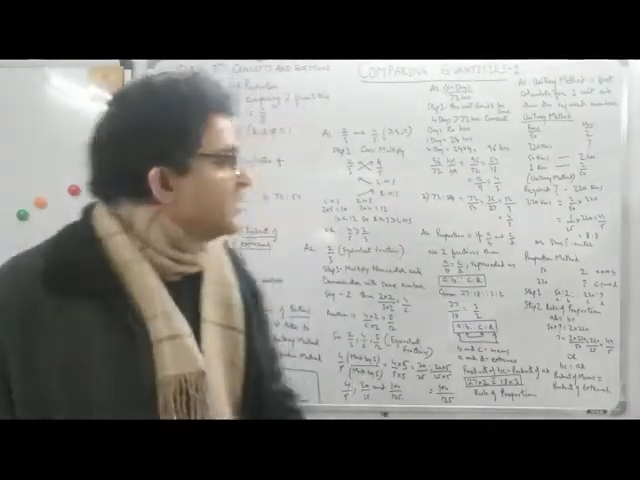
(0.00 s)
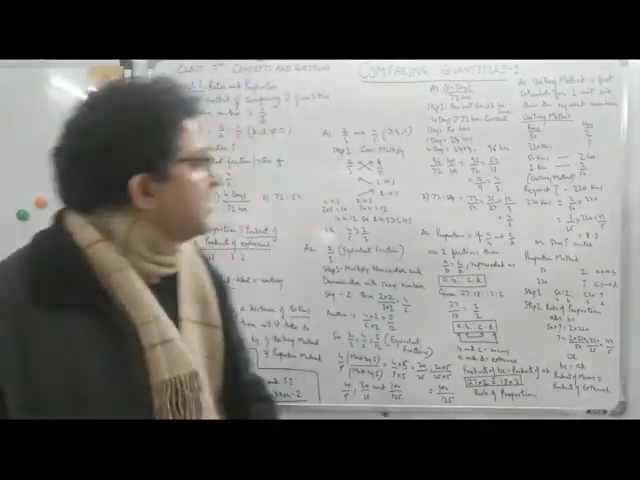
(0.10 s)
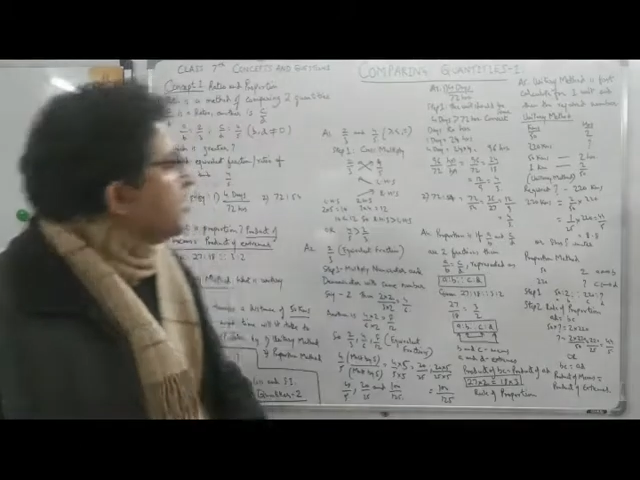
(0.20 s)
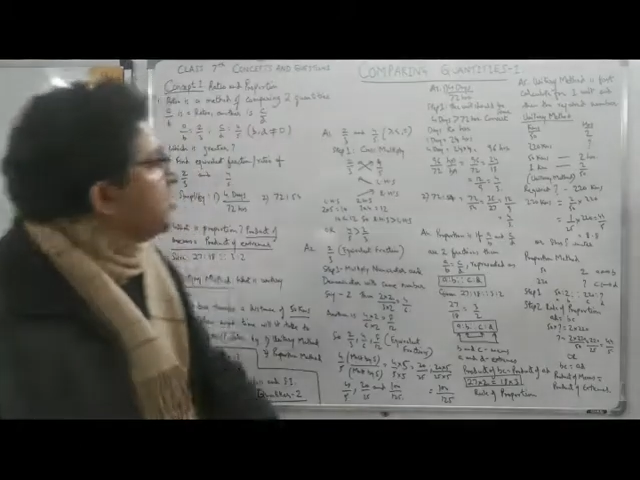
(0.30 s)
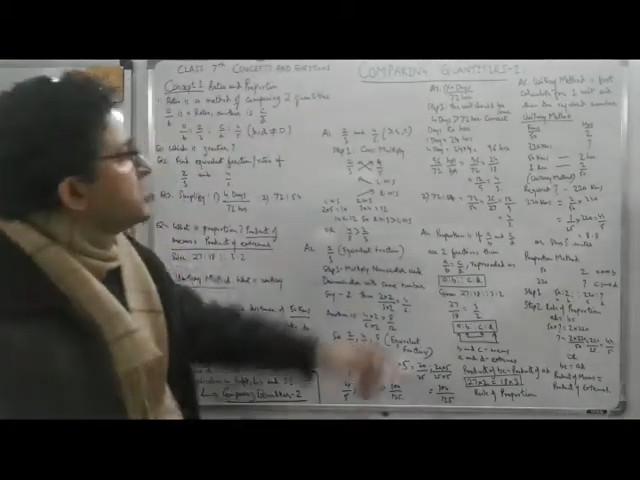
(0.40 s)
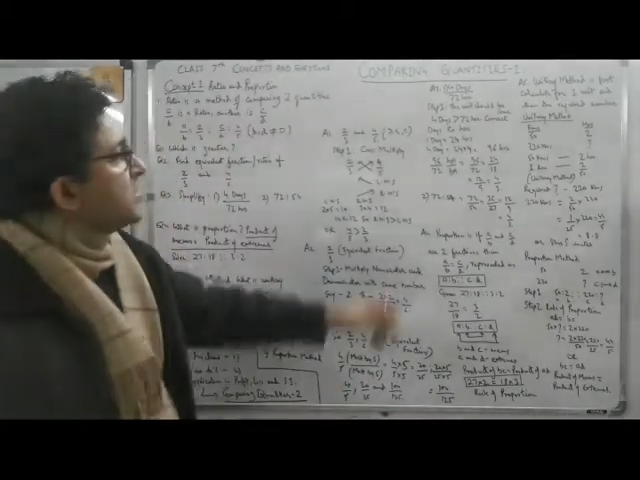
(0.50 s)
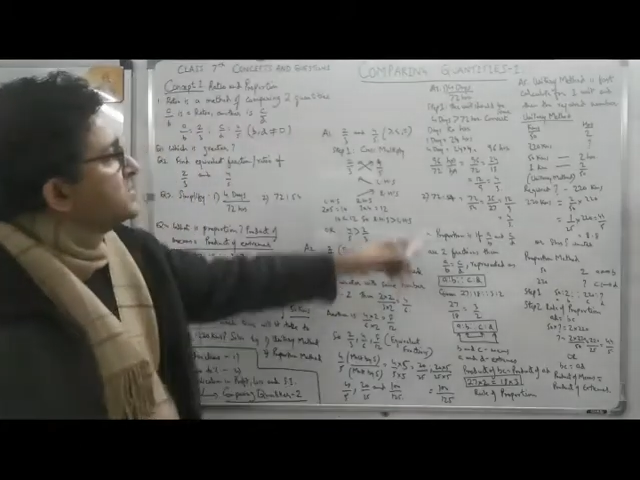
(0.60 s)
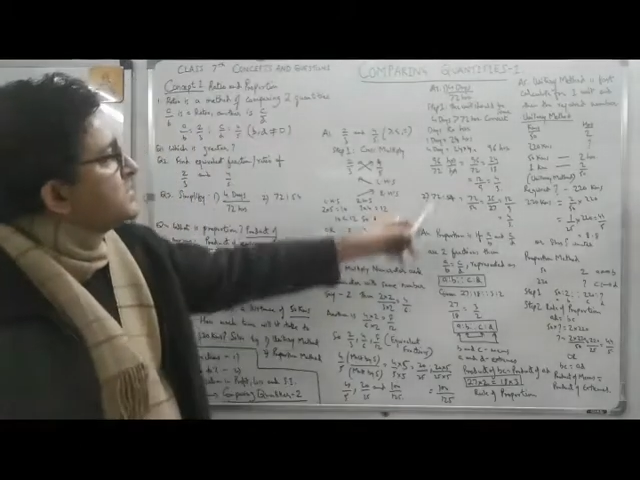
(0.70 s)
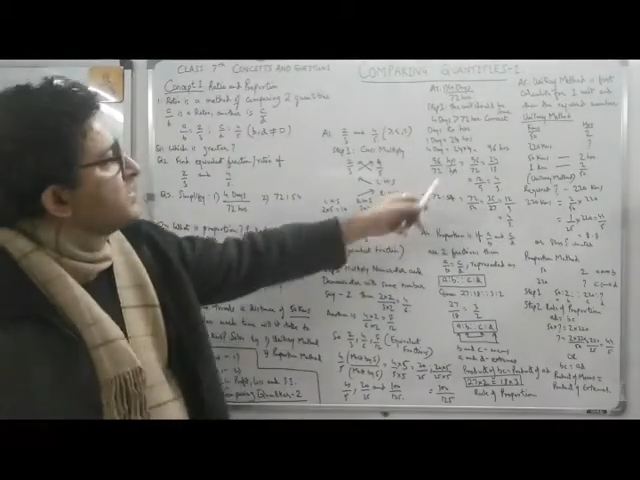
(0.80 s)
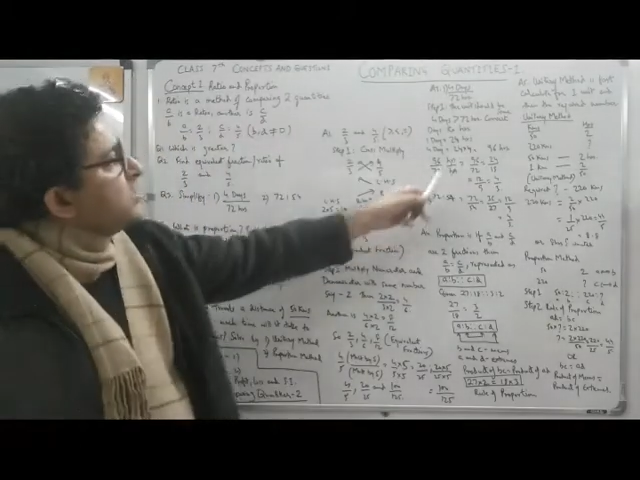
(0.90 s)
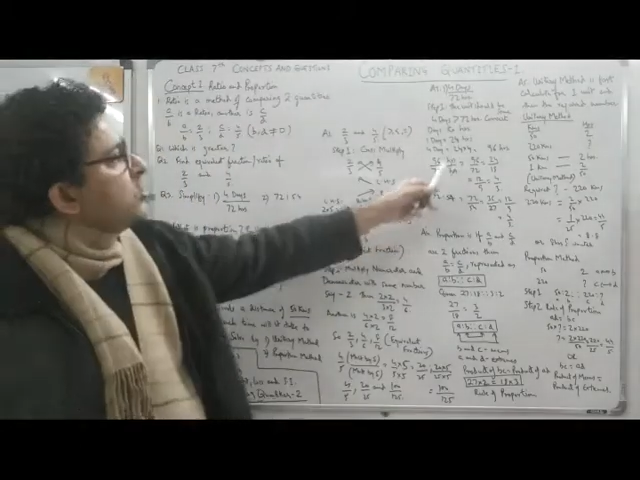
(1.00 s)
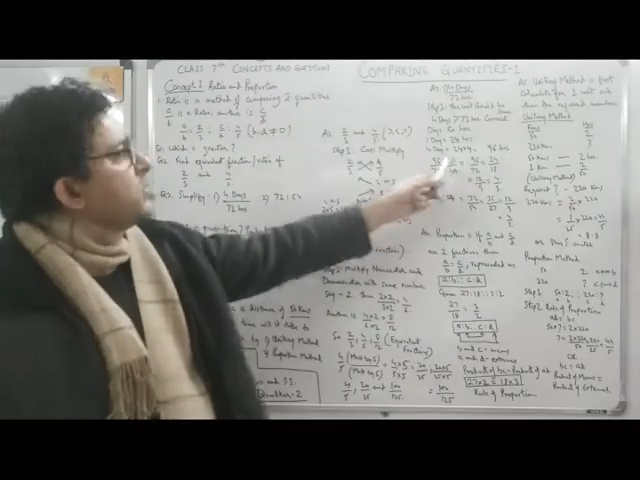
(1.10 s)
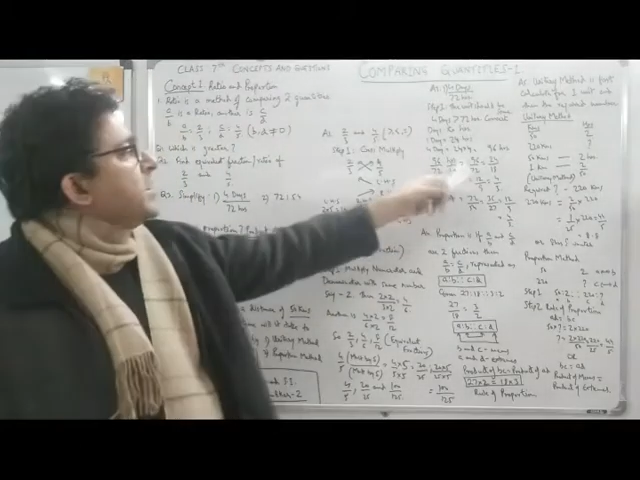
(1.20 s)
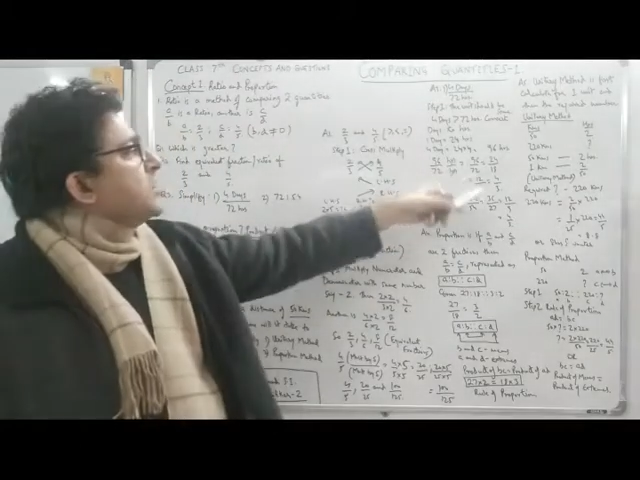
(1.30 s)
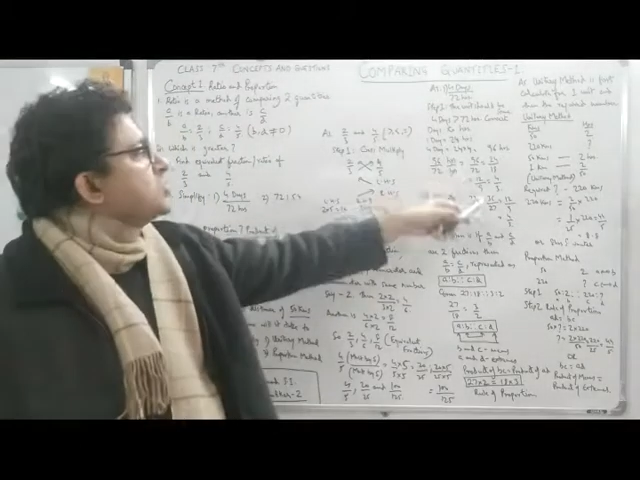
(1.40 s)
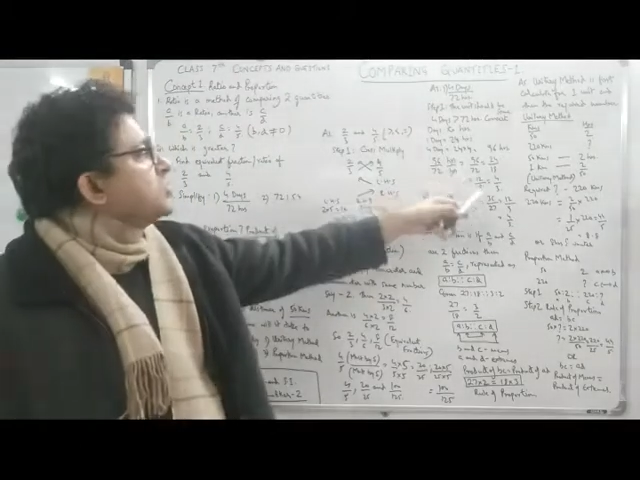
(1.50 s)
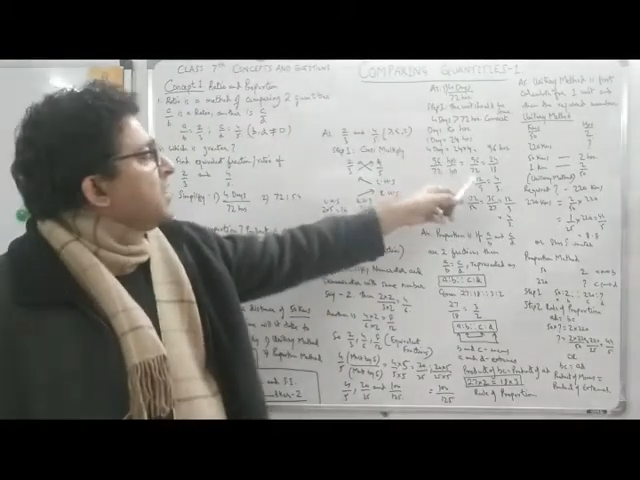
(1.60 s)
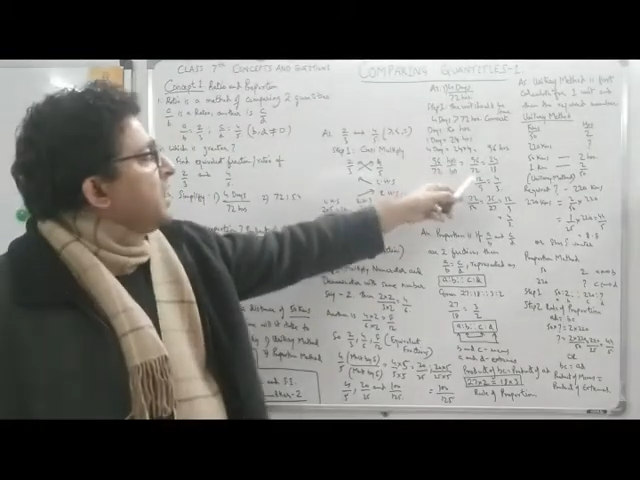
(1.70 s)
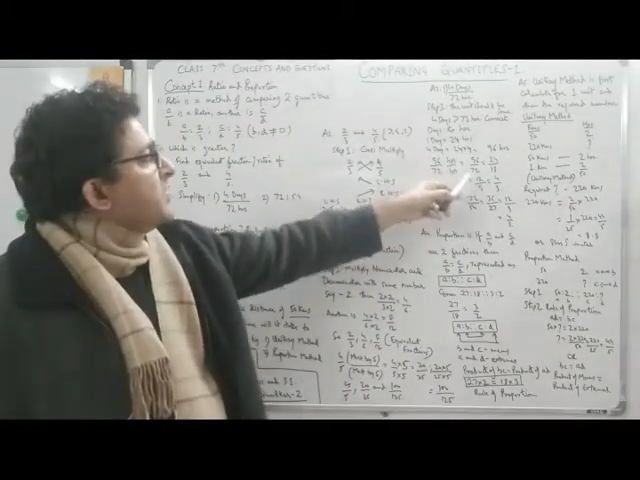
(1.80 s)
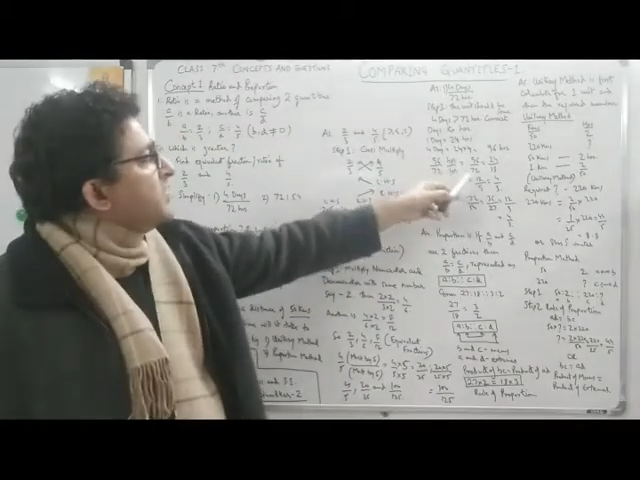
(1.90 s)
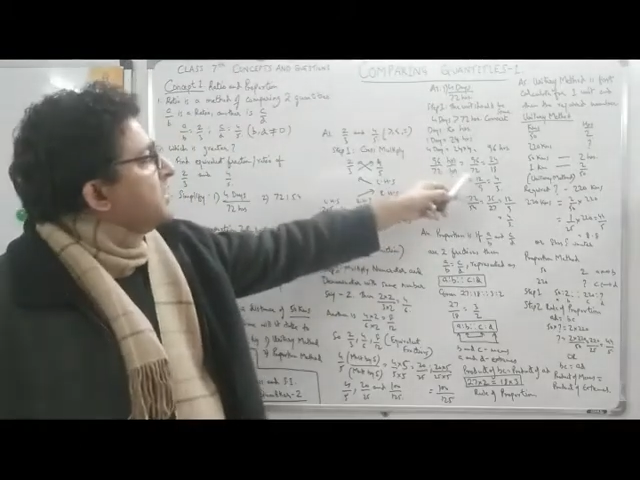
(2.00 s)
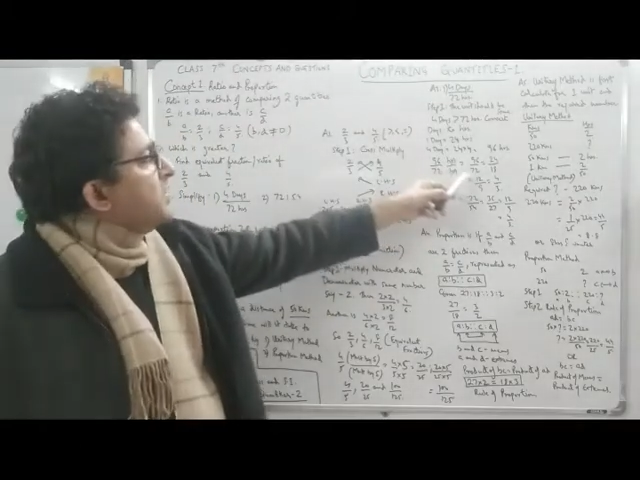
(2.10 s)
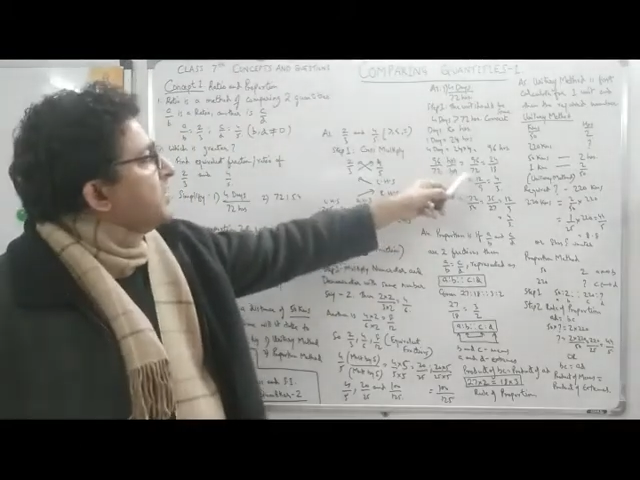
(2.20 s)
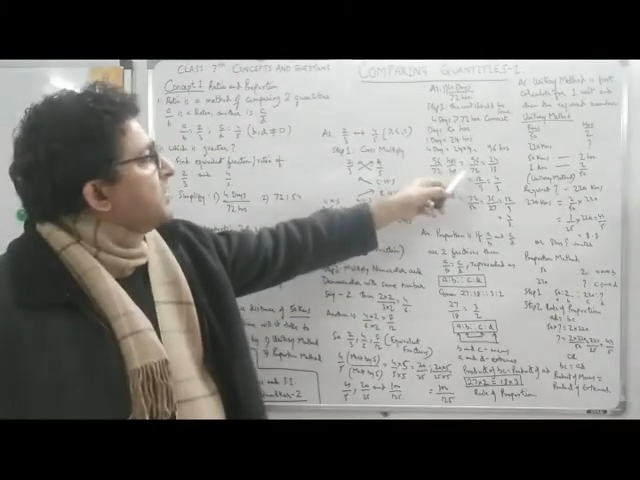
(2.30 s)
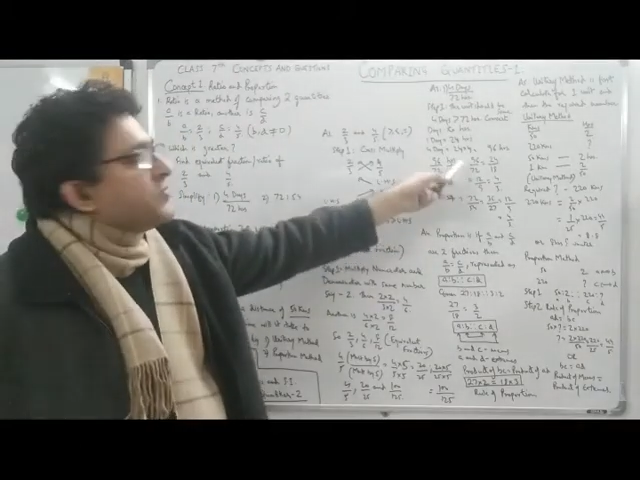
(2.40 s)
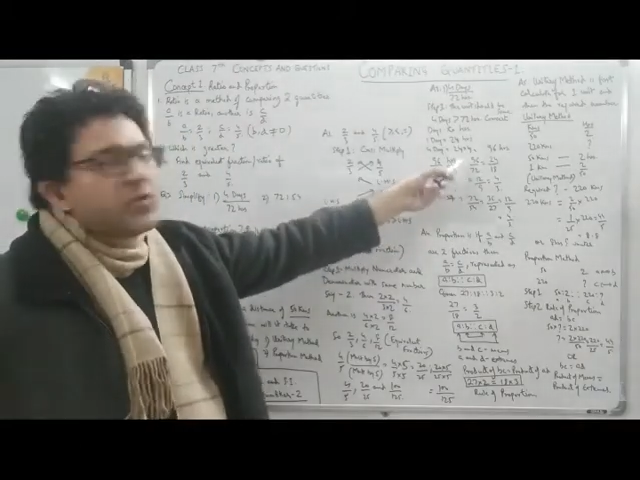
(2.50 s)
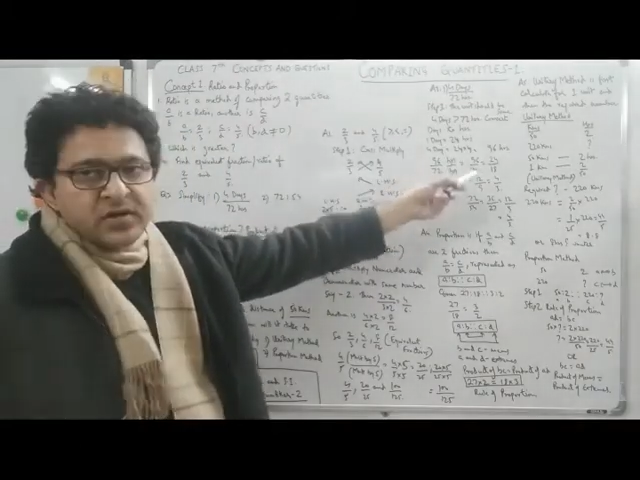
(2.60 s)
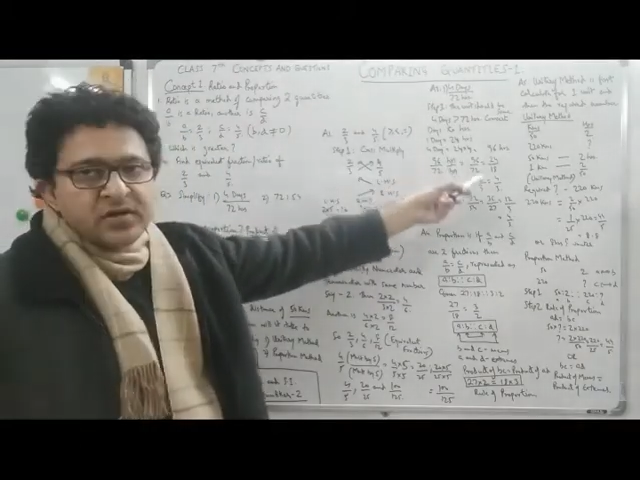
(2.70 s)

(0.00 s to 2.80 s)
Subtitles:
or you can simply do it by 2. So I have done it by 4.